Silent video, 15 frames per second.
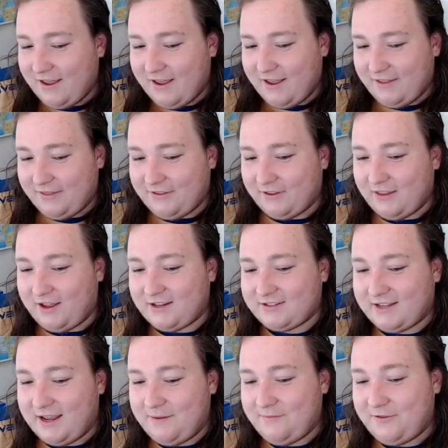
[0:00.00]
The last
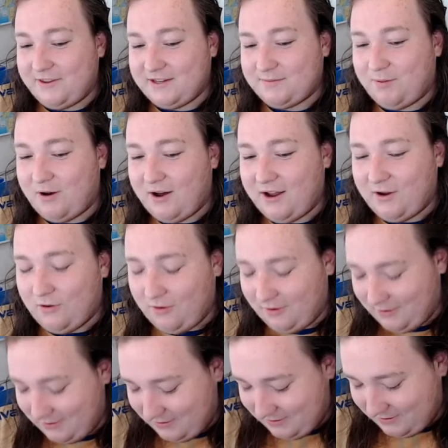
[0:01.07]
game for this pile,
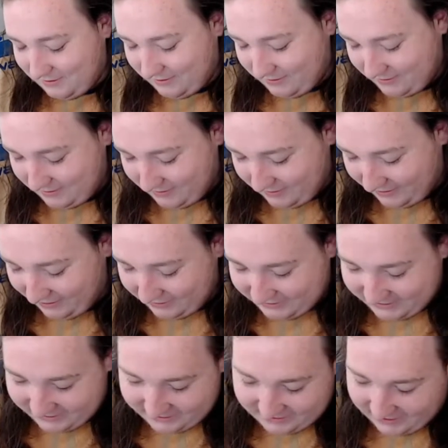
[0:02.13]
I
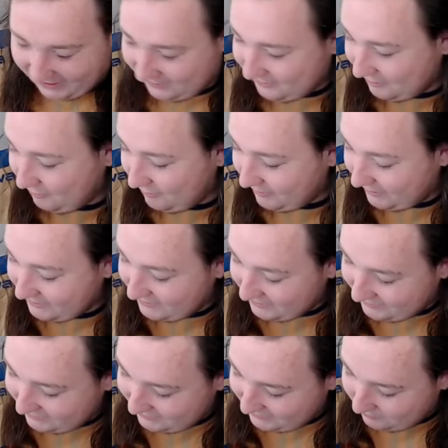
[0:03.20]
didn't actually realize I
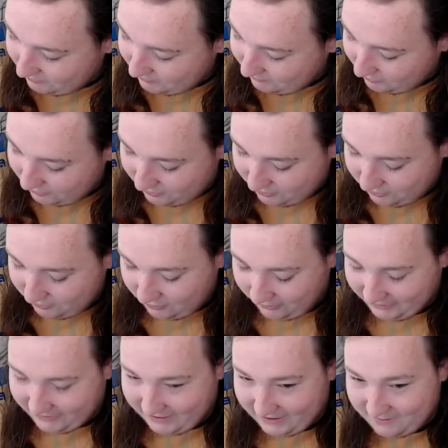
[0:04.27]
did this, was put 2 great
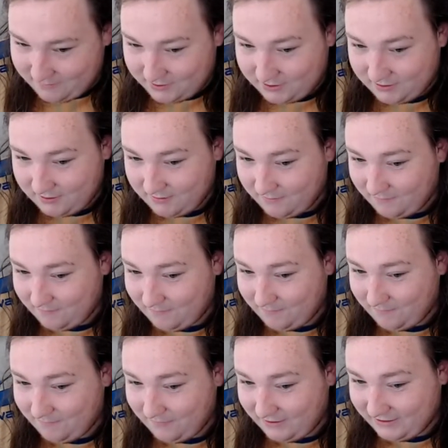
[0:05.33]
games
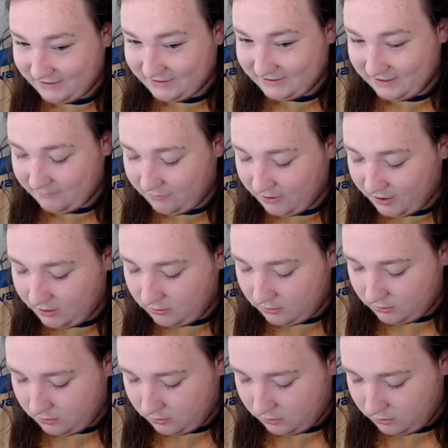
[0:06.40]
in the same pile,
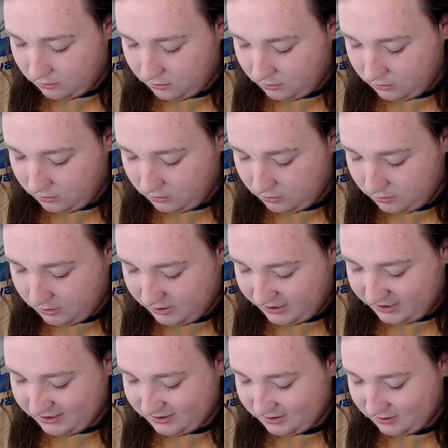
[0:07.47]

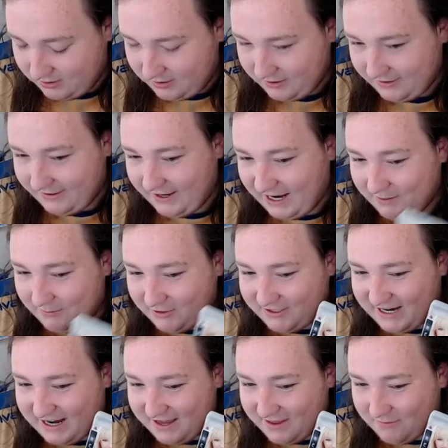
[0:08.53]
is Hannah
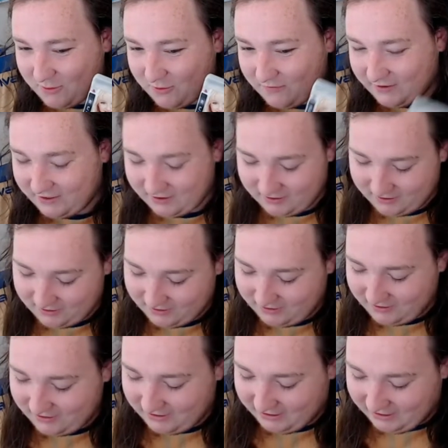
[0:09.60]
Montana the movie.
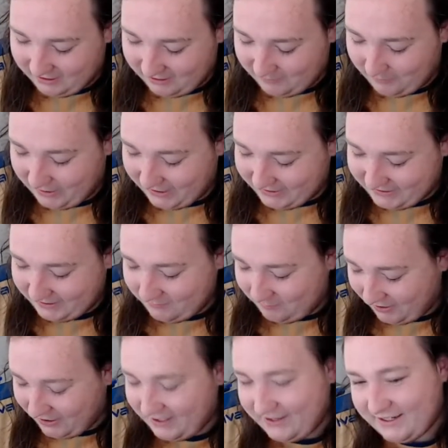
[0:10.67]
I did
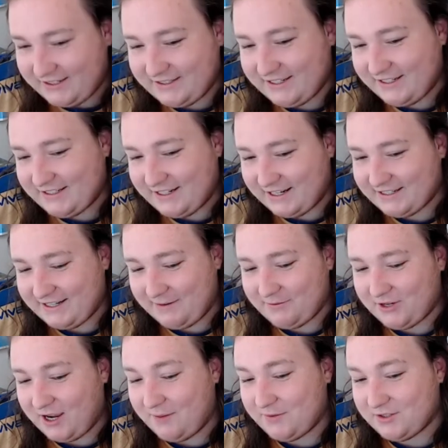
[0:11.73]
buy this the exact same
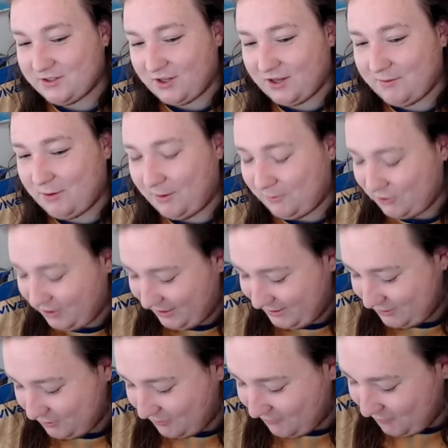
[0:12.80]
time as Lollipop
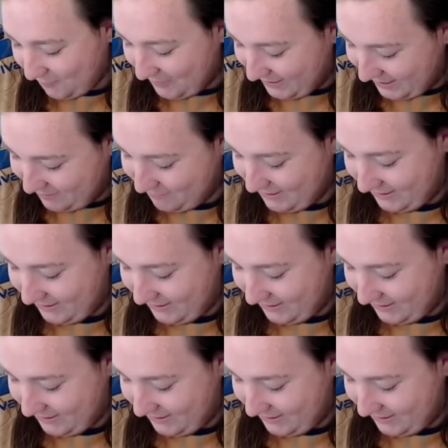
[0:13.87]
Chainsaw from eBay.